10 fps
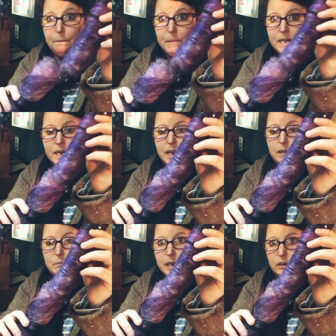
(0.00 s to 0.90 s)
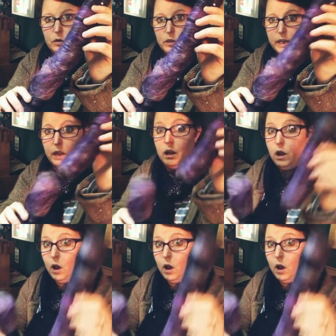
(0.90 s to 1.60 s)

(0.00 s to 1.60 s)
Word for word: midnight magnolia